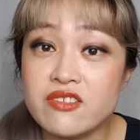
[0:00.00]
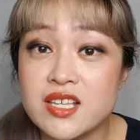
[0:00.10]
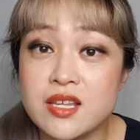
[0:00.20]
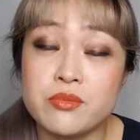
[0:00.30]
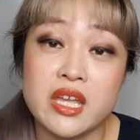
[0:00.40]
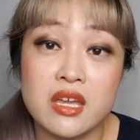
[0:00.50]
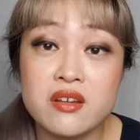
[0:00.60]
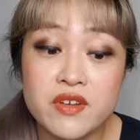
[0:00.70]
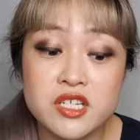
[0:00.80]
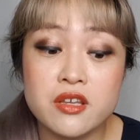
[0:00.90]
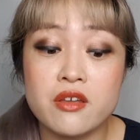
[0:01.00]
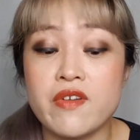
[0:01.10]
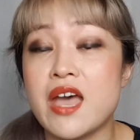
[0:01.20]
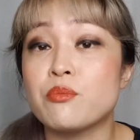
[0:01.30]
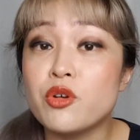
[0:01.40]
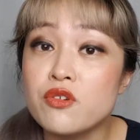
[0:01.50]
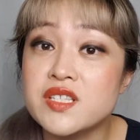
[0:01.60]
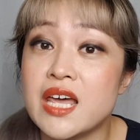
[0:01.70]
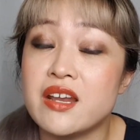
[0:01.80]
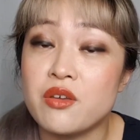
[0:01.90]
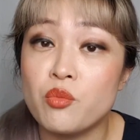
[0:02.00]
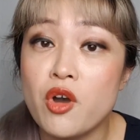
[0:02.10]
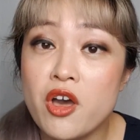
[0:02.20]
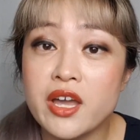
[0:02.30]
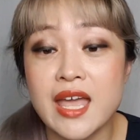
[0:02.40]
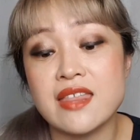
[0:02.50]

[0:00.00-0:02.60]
does something innovative and proves that it can work,